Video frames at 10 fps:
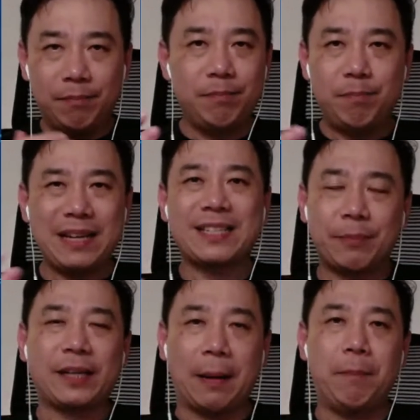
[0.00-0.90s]
messed up
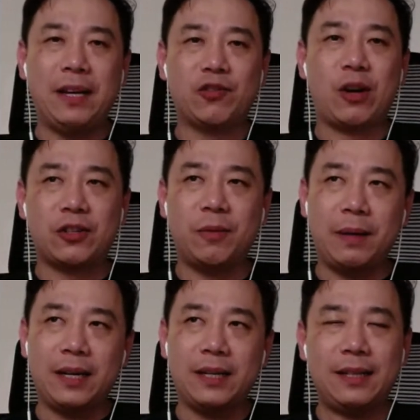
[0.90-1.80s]
the campaign structure.
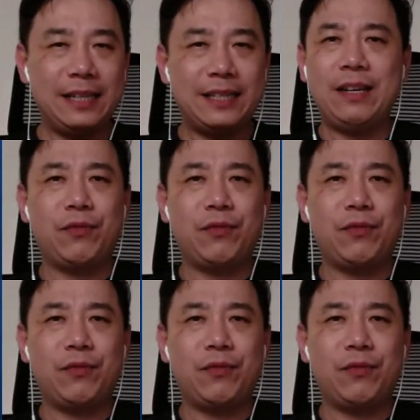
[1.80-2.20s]
Because let's say if